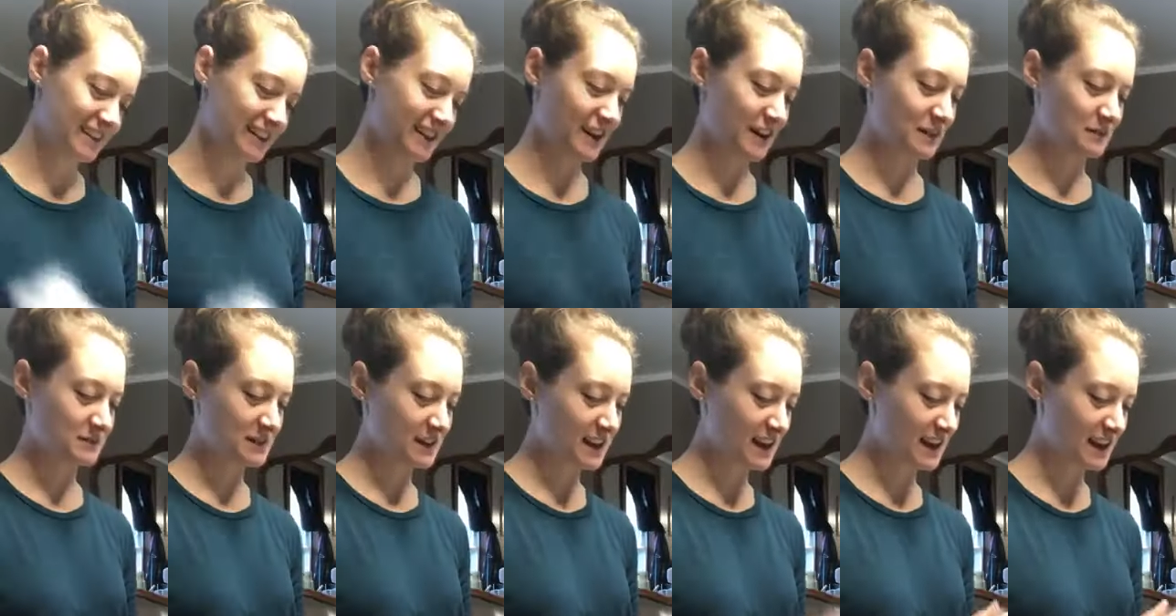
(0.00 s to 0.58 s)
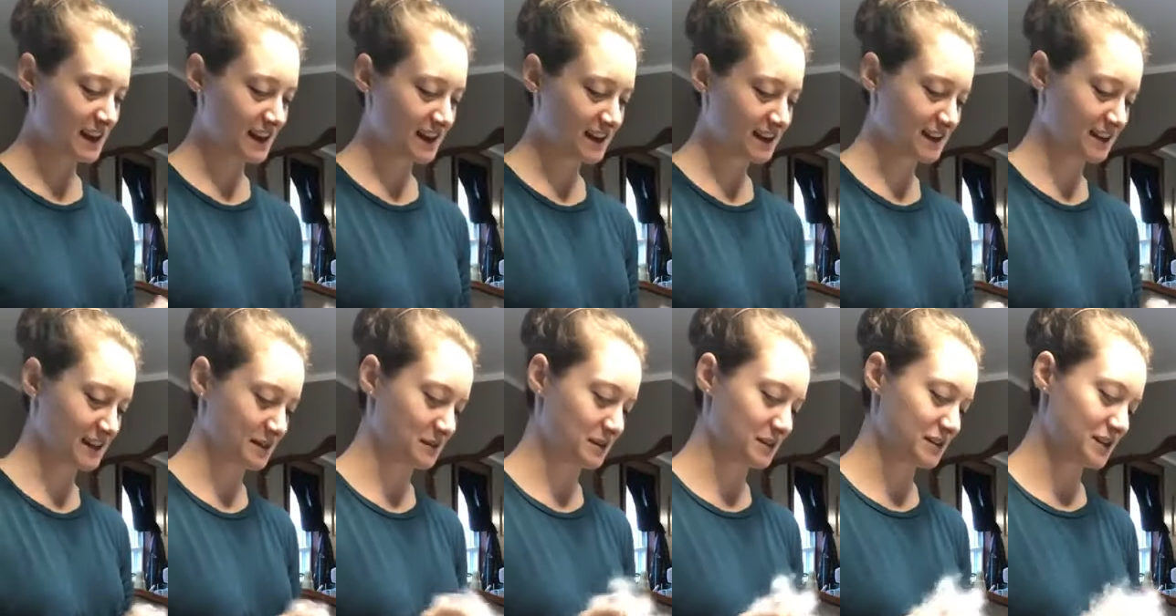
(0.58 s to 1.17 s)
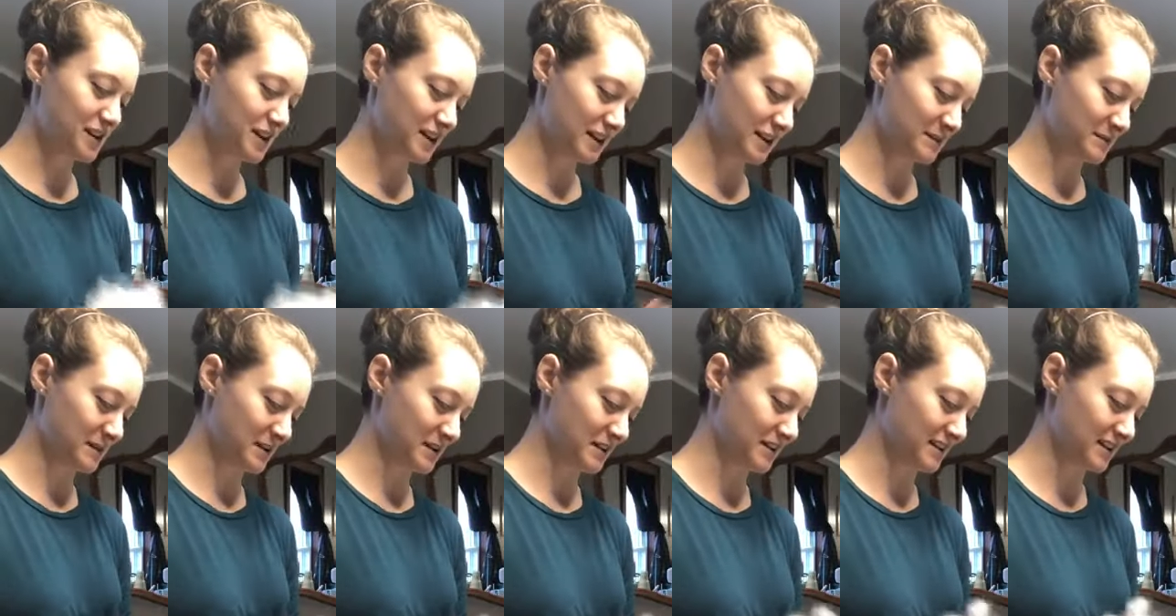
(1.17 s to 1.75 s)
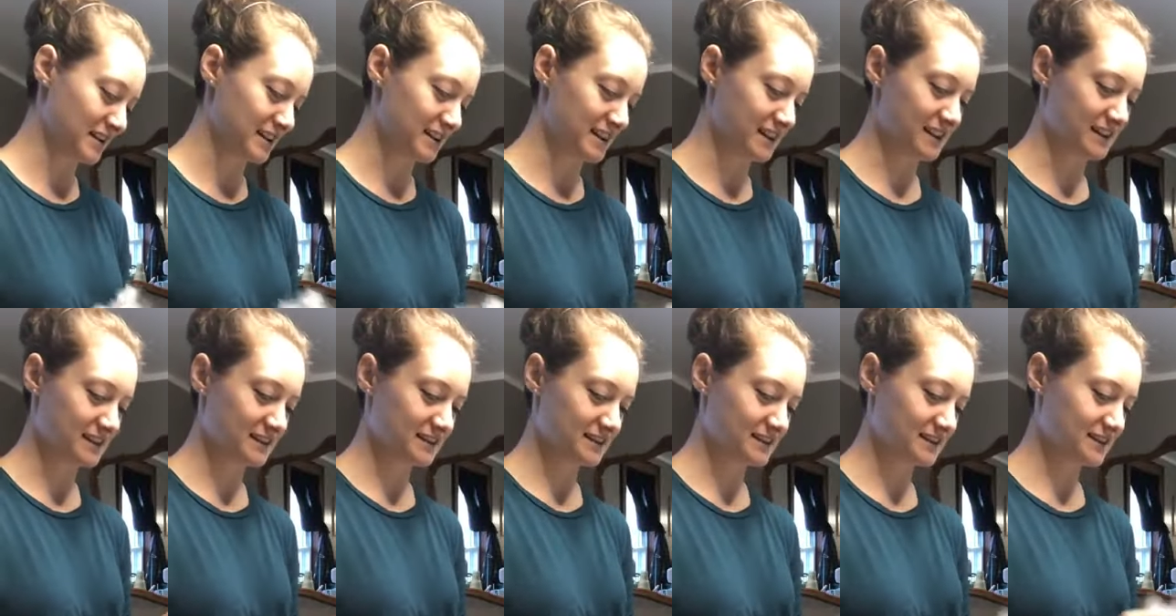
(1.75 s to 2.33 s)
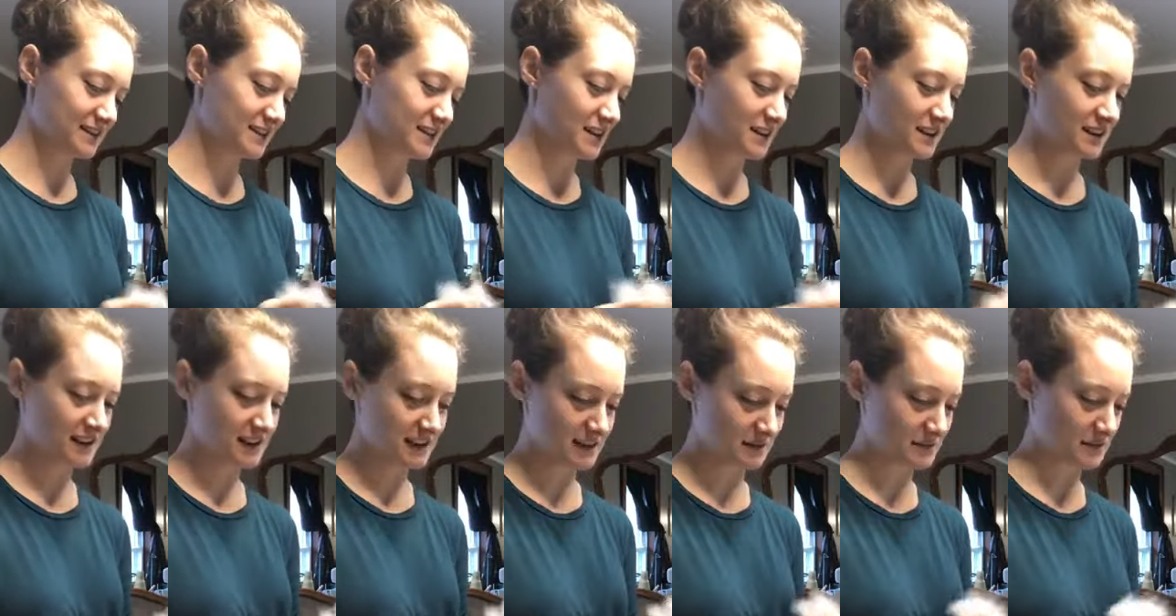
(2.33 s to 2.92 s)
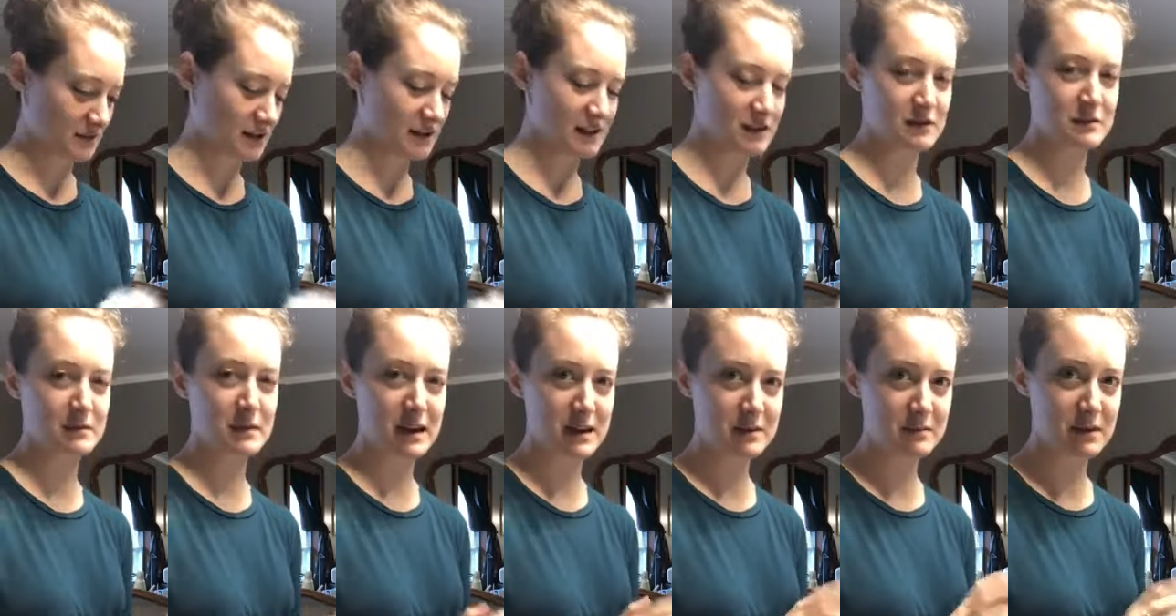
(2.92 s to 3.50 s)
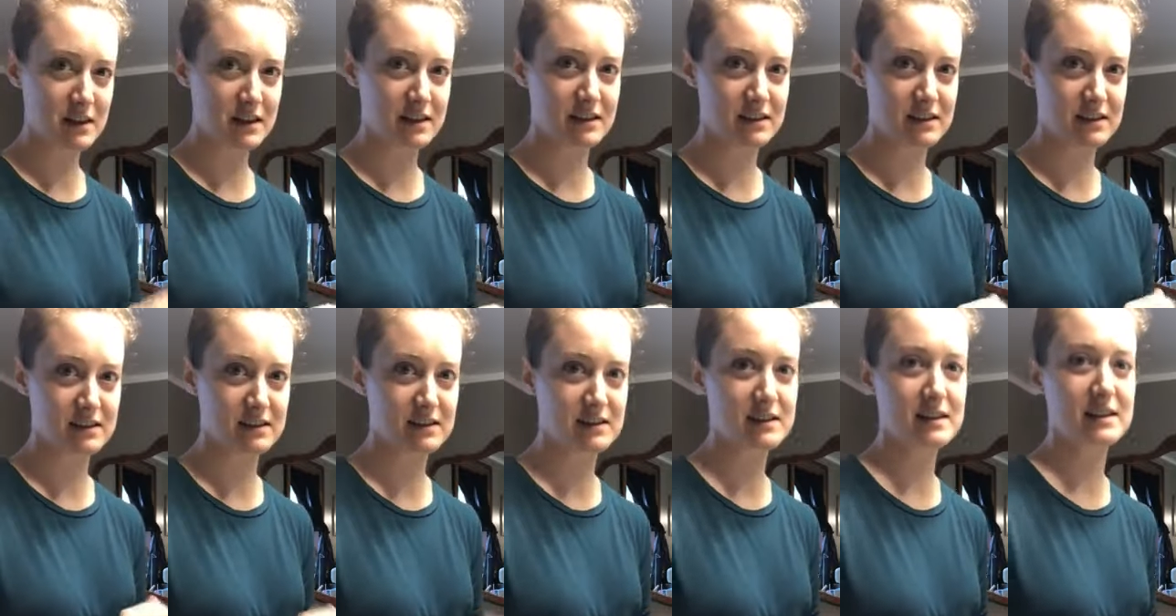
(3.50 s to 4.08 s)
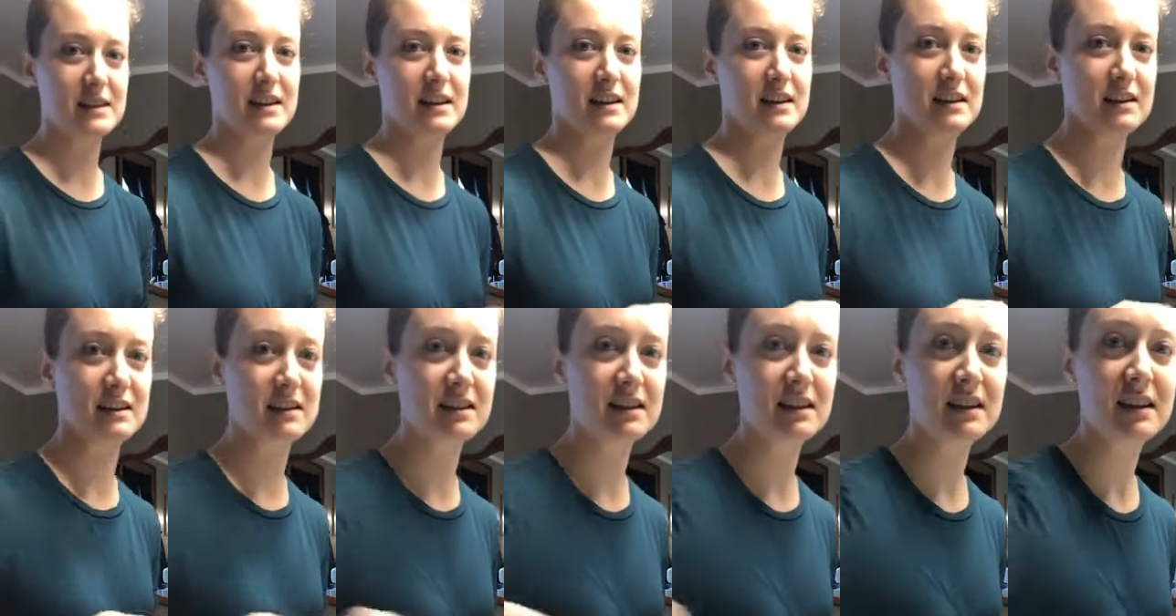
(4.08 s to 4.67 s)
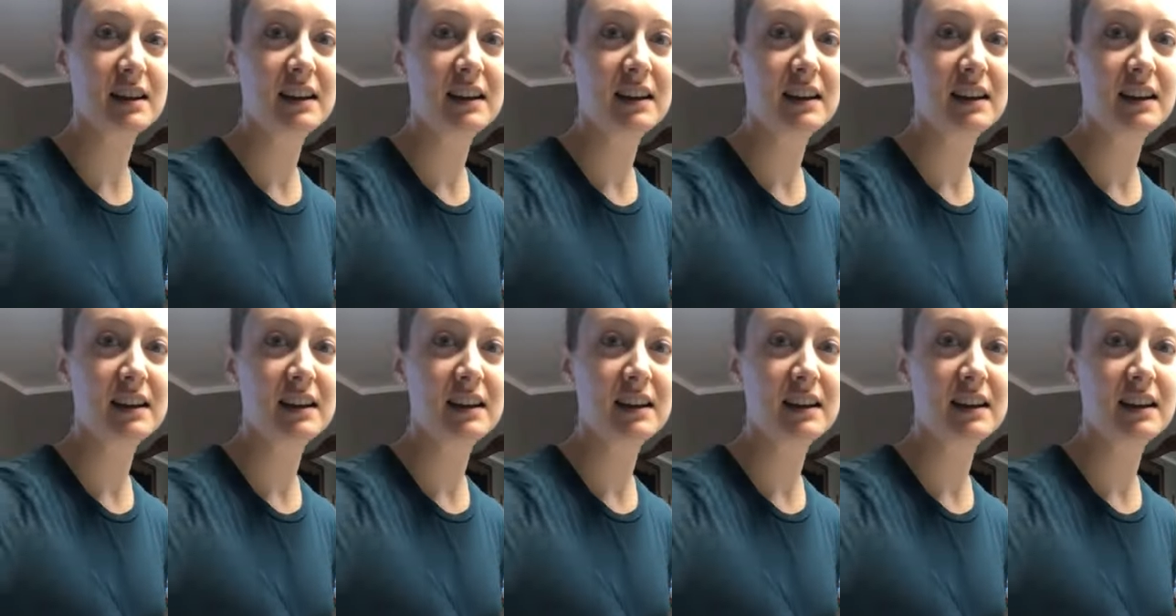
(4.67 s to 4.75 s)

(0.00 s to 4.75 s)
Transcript: we got him tanned, and then we were talking about it, and he talked to somebody who made mittens, and